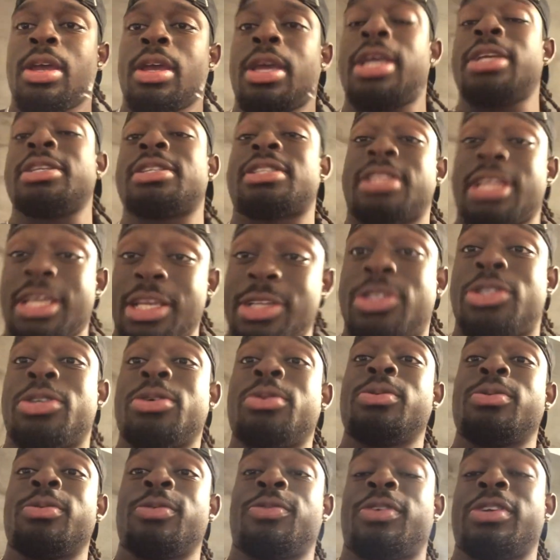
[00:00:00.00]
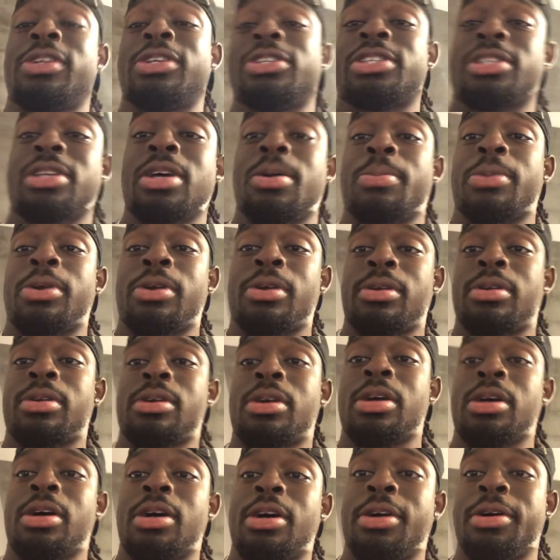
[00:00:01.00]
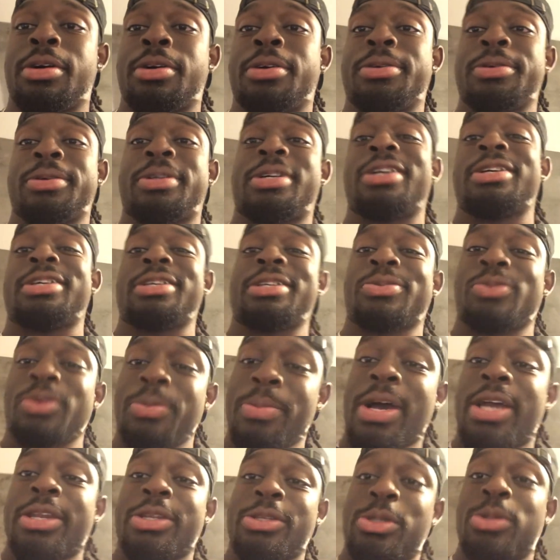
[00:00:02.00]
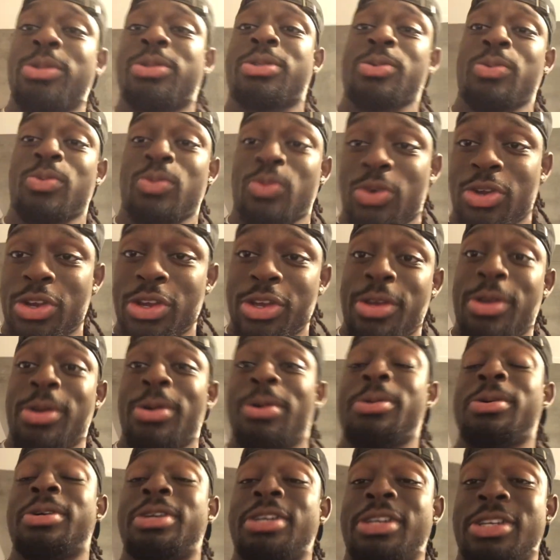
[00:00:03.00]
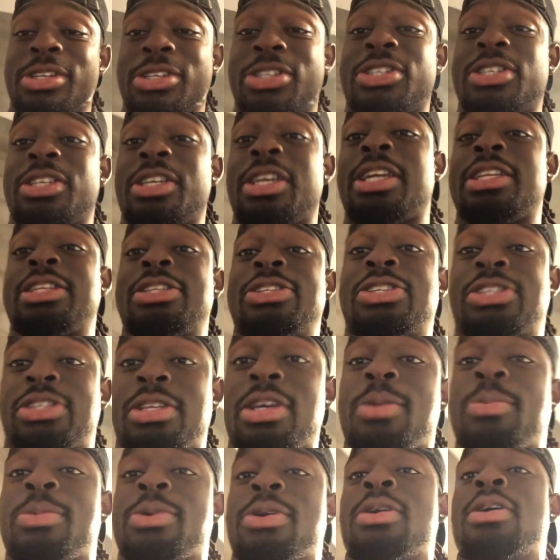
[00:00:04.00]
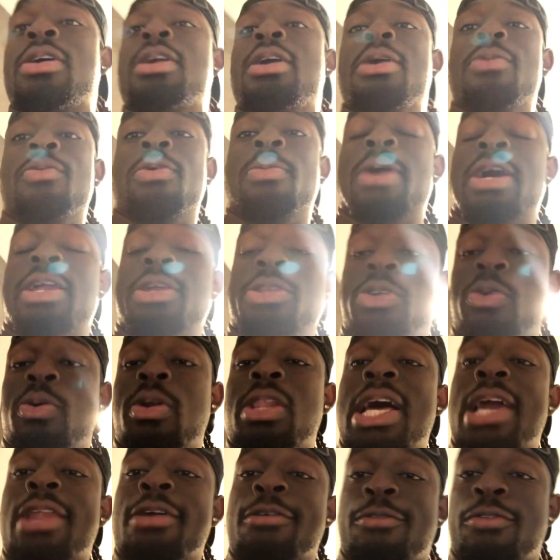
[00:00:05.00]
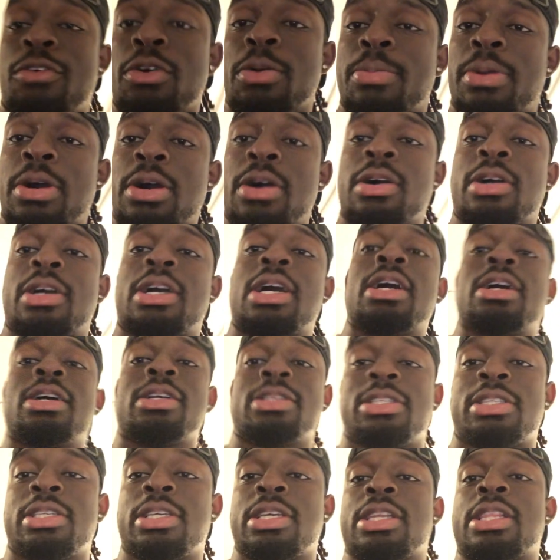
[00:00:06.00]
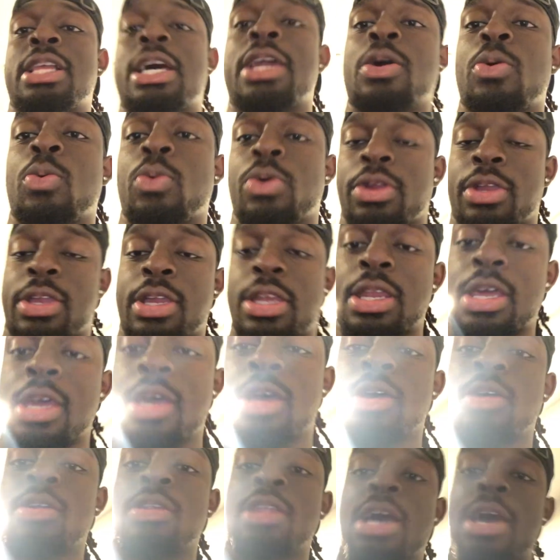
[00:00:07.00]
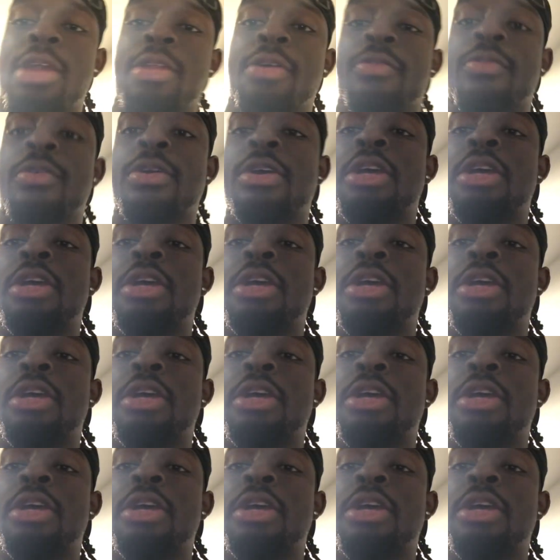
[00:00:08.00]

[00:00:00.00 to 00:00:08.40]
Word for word: And stay tuned for the summer, um, cause we about to do some real good shit in the summer. We about to do a lot of football content, a lot of working out, a lot of